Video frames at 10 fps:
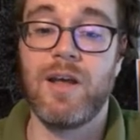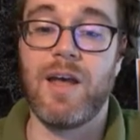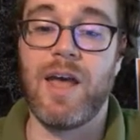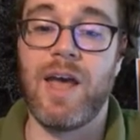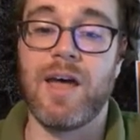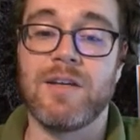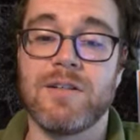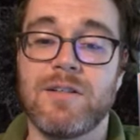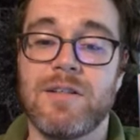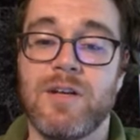
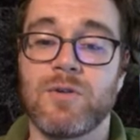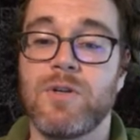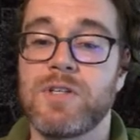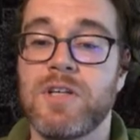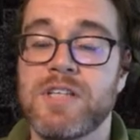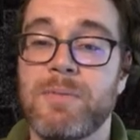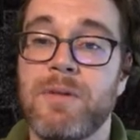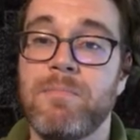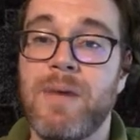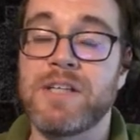and introduce you to some of
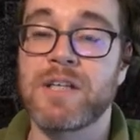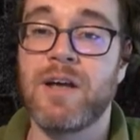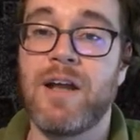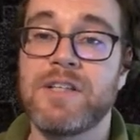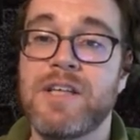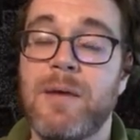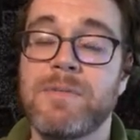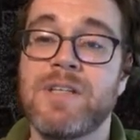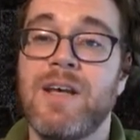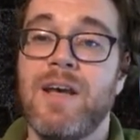the basic
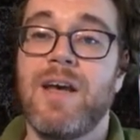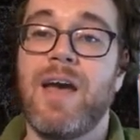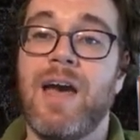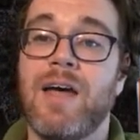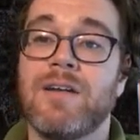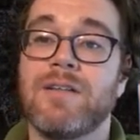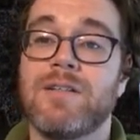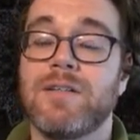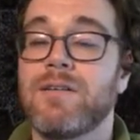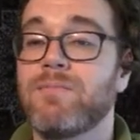concepts.
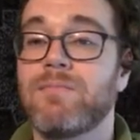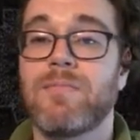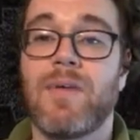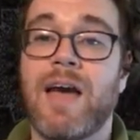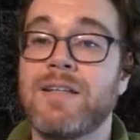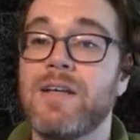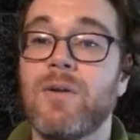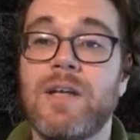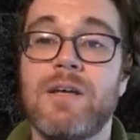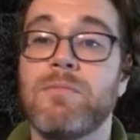And
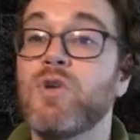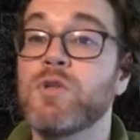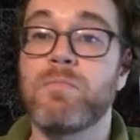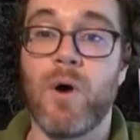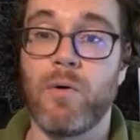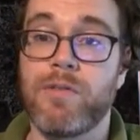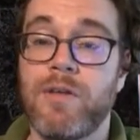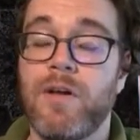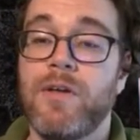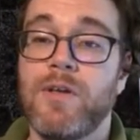ideally, use both.
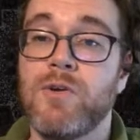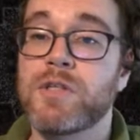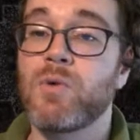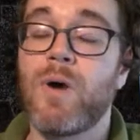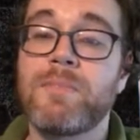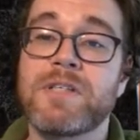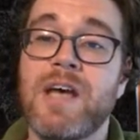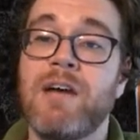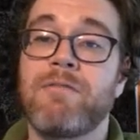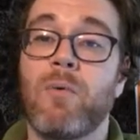Use the
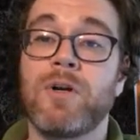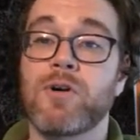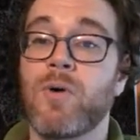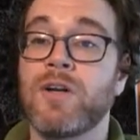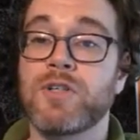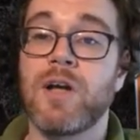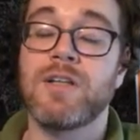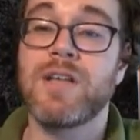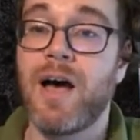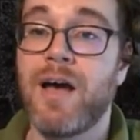website for when you're crunched
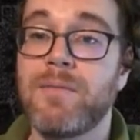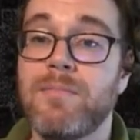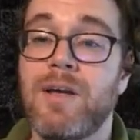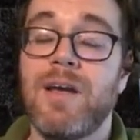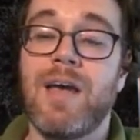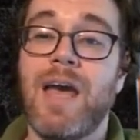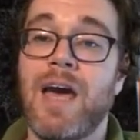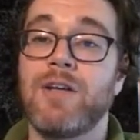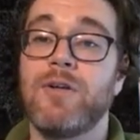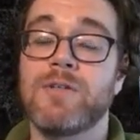on time,
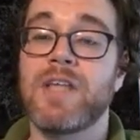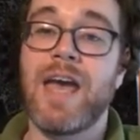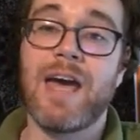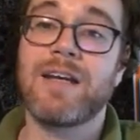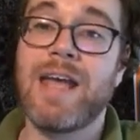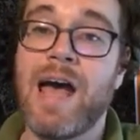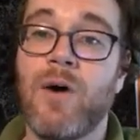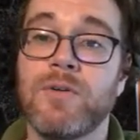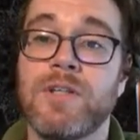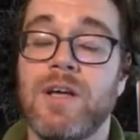and use the hand
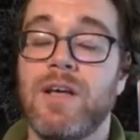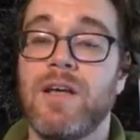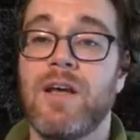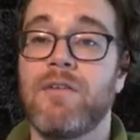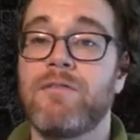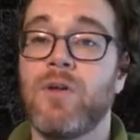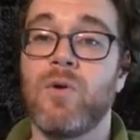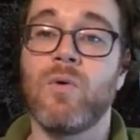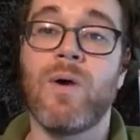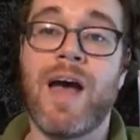count if
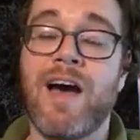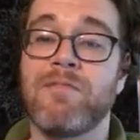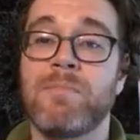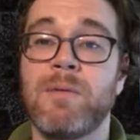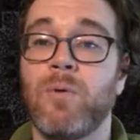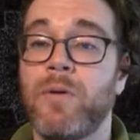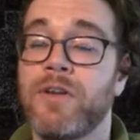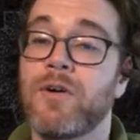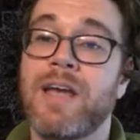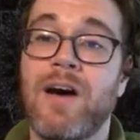you have people
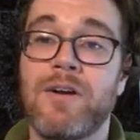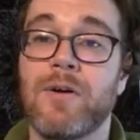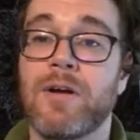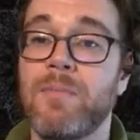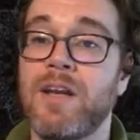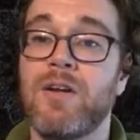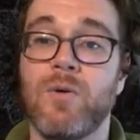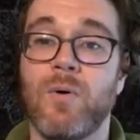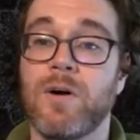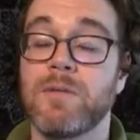within your county or committee
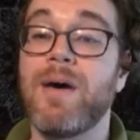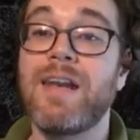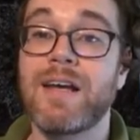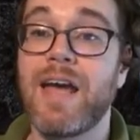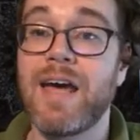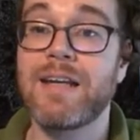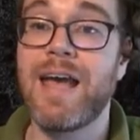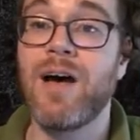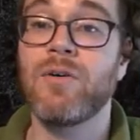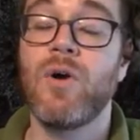who are demanding a hand
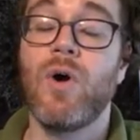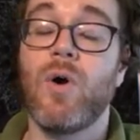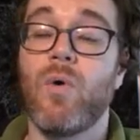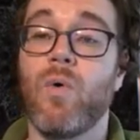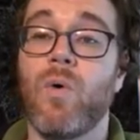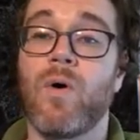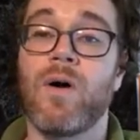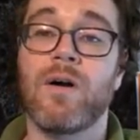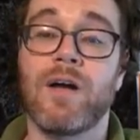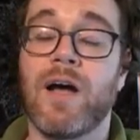count,
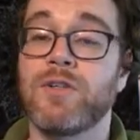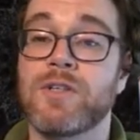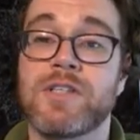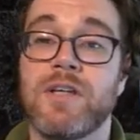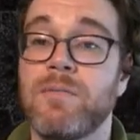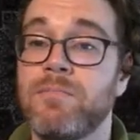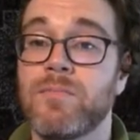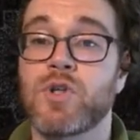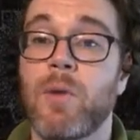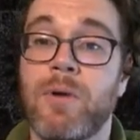or just to
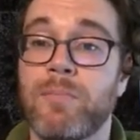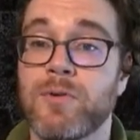sharpen up your